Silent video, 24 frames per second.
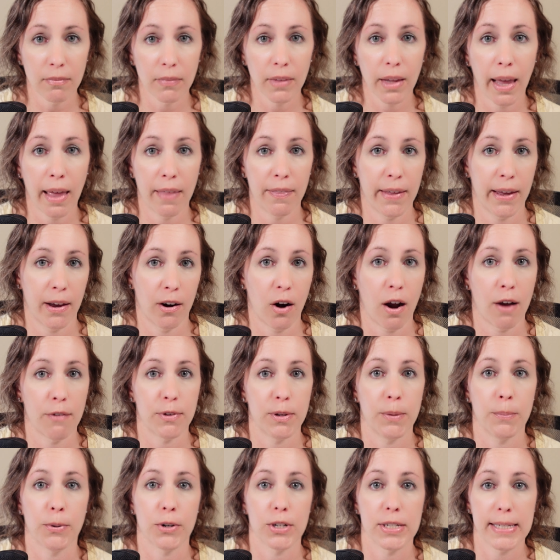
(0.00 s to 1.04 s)
And they are
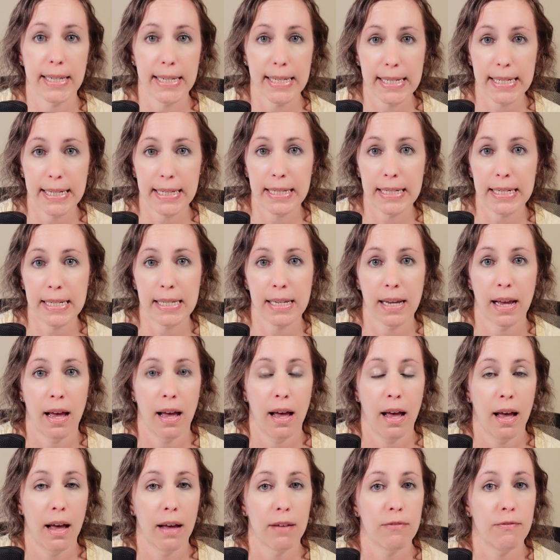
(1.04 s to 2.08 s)
often persistent,
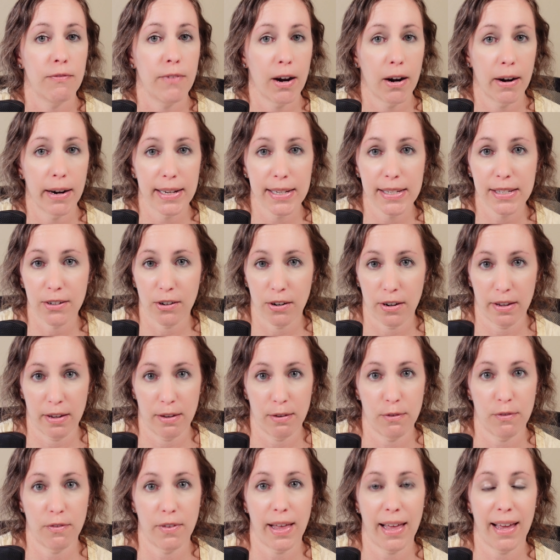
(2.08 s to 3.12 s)
very
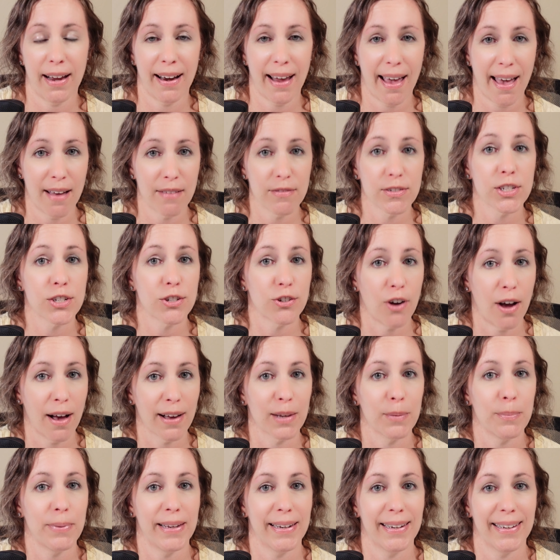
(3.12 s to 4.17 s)
assertive, and have
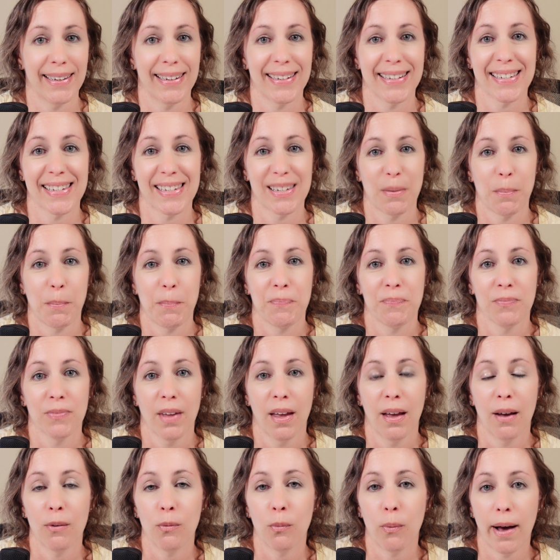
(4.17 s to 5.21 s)
strong opinions.
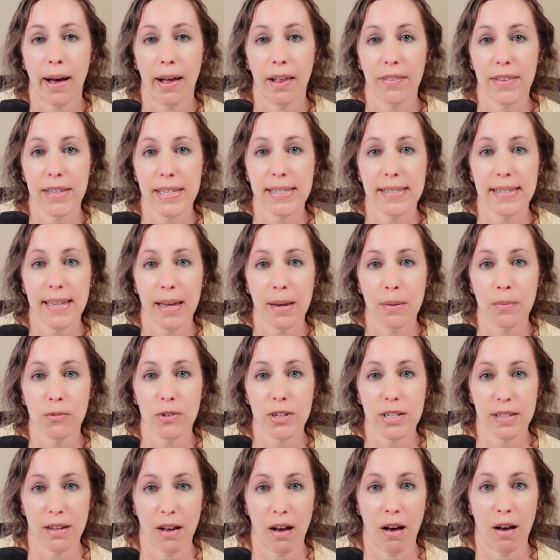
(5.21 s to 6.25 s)
While this same
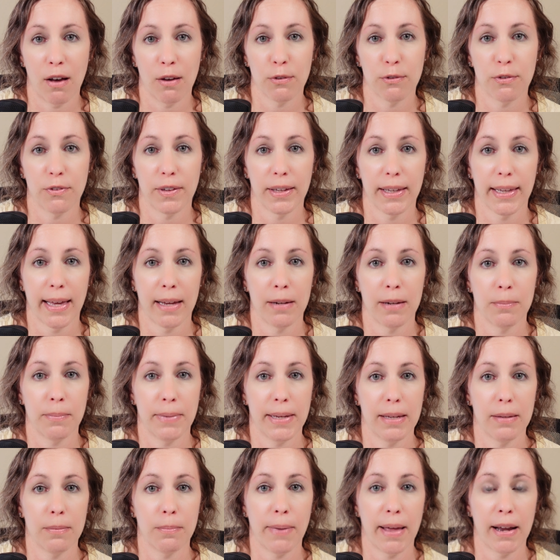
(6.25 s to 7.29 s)
resolve can
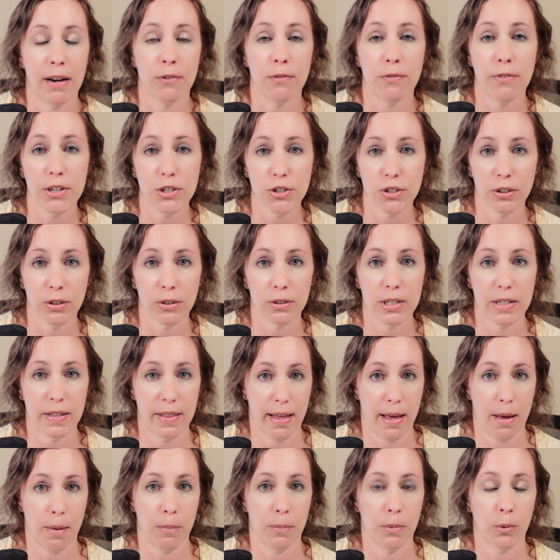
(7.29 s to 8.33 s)
be beneficial to
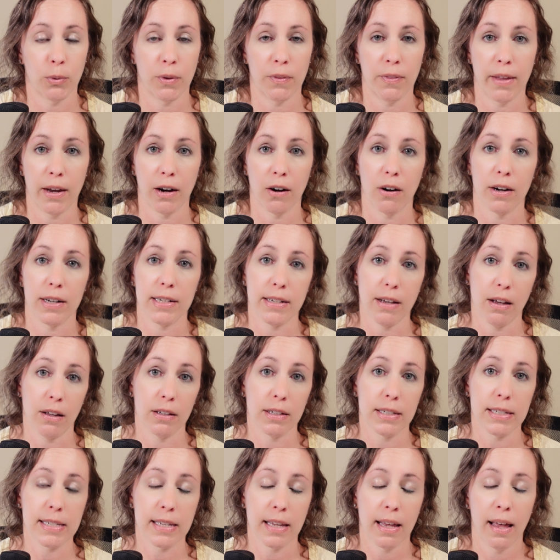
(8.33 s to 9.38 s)
them when they're
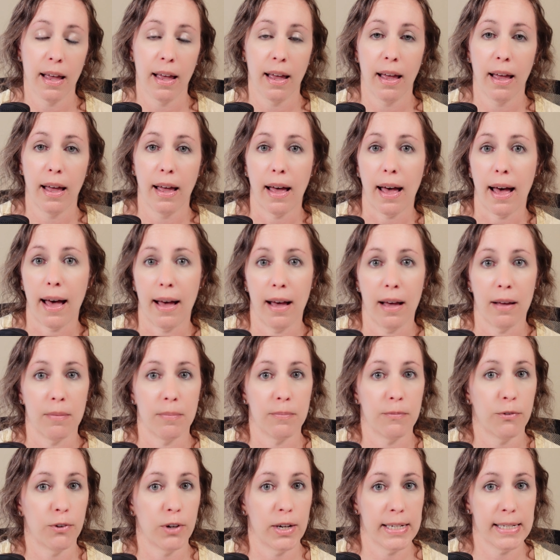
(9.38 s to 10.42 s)
adults,
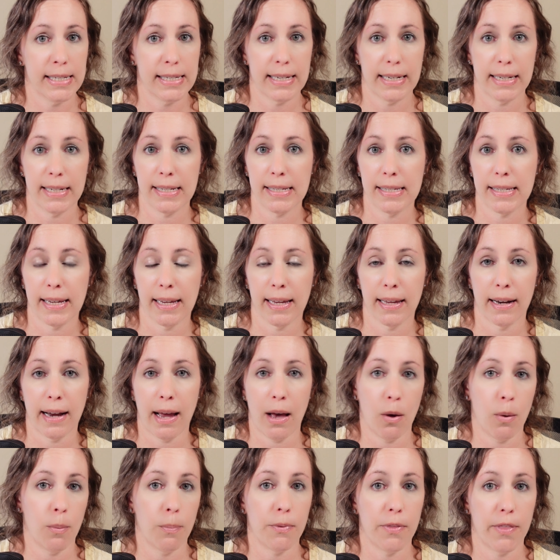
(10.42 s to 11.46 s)
for instance, it can
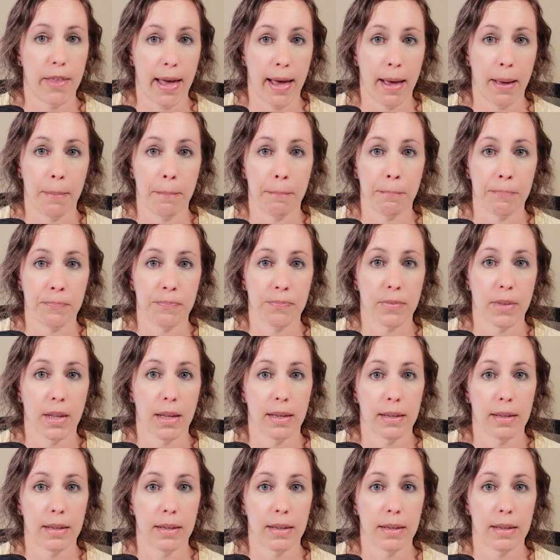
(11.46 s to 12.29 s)
help them